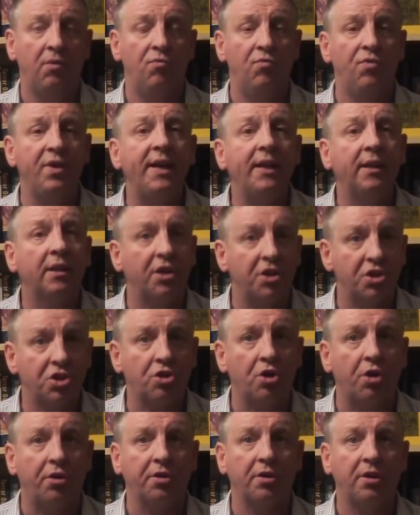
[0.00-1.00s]
real
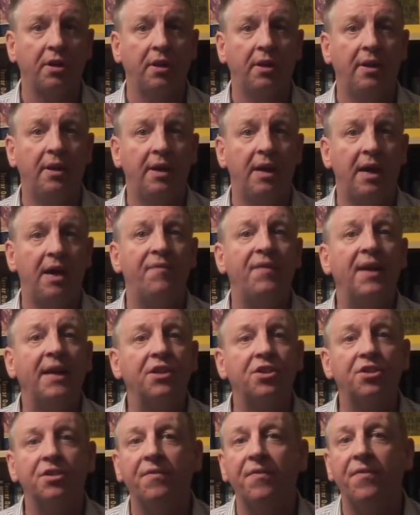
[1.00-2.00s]
historical
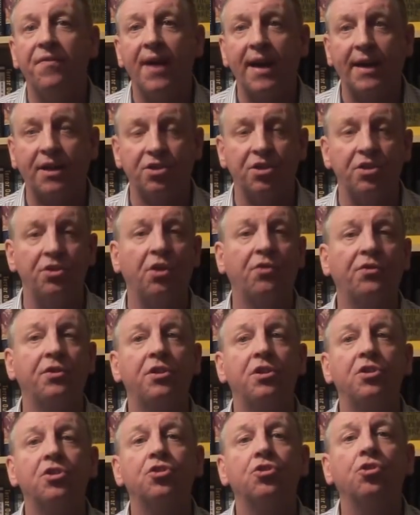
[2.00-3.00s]
events and facts and not the
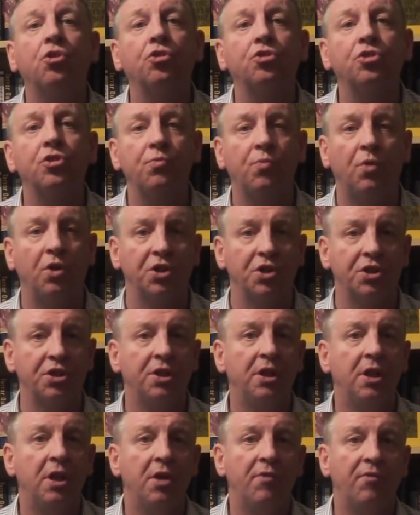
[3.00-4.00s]
distorted ones
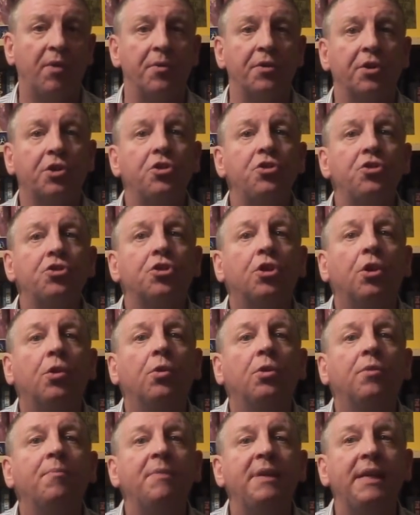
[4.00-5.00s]
from the
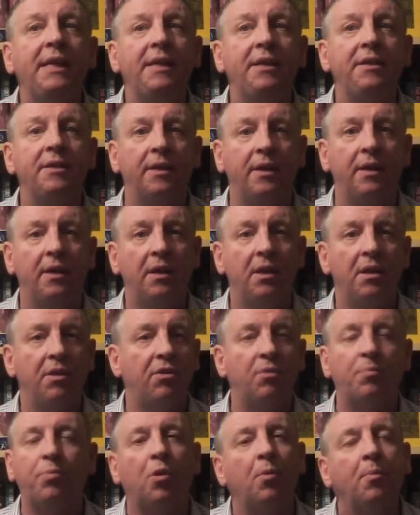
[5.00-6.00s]
controlled media,
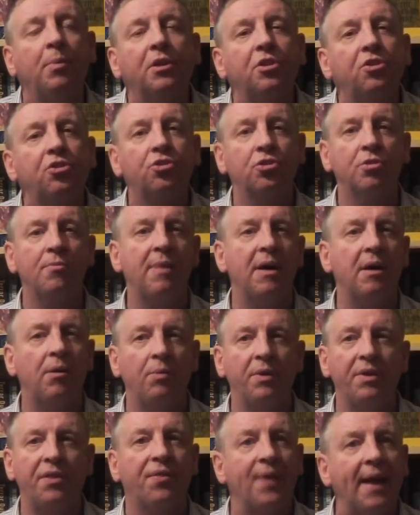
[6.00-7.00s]
the public somehow
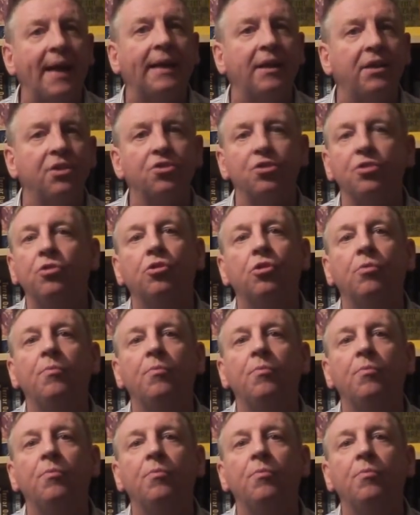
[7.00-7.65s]
would thank us and